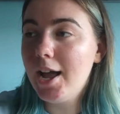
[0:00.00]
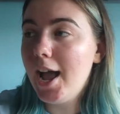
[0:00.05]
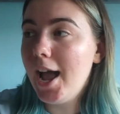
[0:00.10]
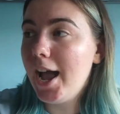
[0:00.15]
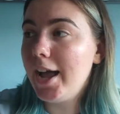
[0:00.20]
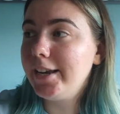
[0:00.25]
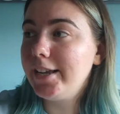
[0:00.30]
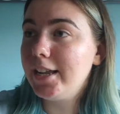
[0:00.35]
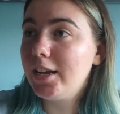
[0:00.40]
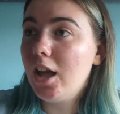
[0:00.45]

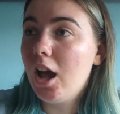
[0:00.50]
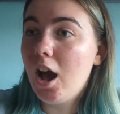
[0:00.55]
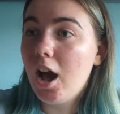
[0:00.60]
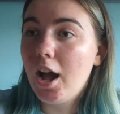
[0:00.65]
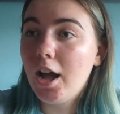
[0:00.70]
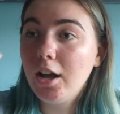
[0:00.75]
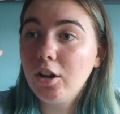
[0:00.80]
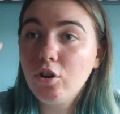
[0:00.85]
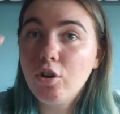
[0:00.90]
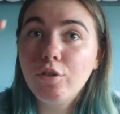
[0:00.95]
and then
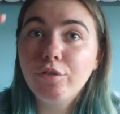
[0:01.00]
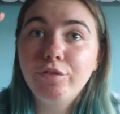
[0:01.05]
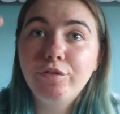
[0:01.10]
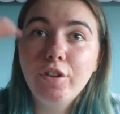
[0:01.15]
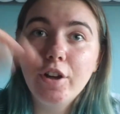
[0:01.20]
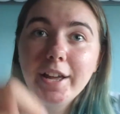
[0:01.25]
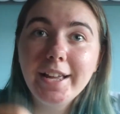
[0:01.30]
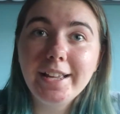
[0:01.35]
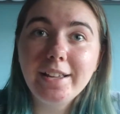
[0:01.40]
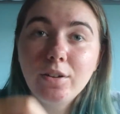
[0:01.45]
I got
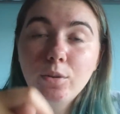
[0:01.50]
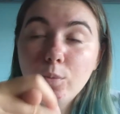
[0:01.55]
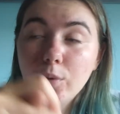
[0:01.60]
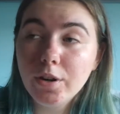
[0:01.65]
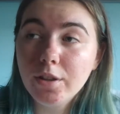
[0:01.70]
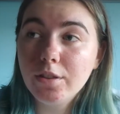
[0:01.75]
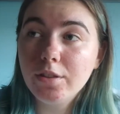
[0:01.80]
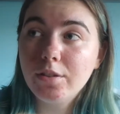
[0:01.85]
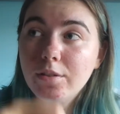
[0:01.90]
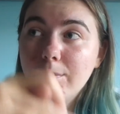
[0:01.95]
30 on
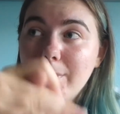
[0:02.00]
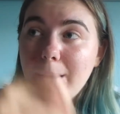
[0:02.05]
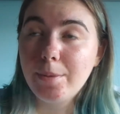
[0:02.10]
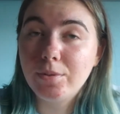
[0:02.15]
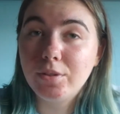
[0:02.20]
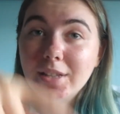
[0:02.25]
one of the papers